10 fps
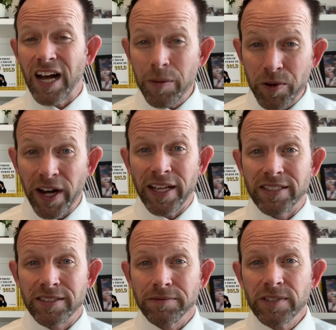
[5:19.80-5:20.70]

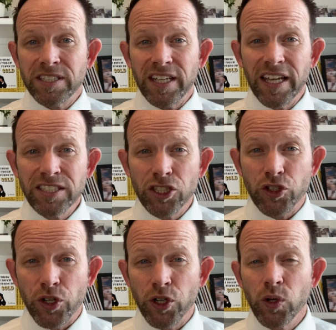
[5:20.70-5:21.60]
upgrades. This isn't
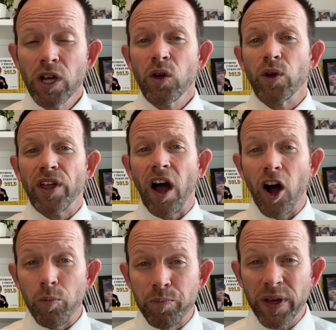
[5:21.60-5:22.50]
true with
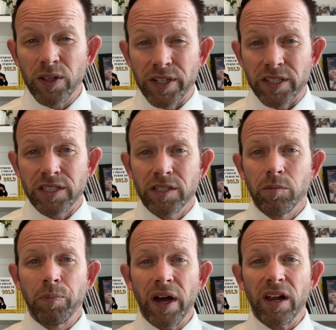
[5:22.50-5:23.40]
all builders,
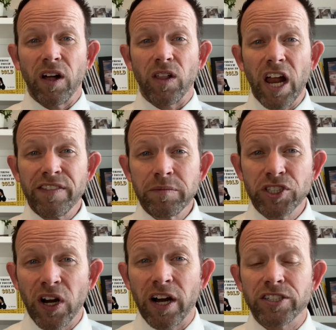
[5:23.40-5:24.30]
but a lot of them
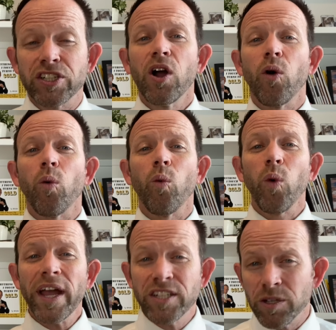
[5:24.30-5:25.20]
charge
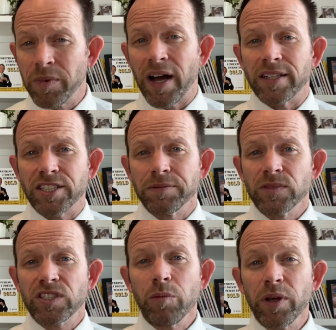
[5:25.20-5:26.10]
way too much.
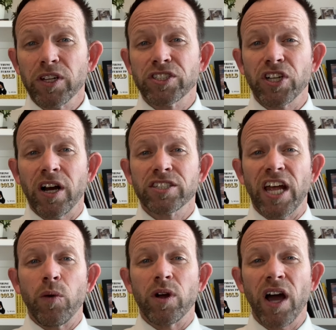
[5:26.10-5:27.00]
Some builders charge
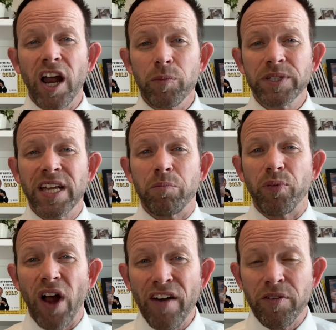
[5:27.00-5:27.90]
a 100%
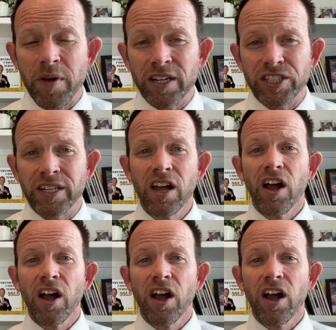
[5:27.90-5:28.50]
profit margin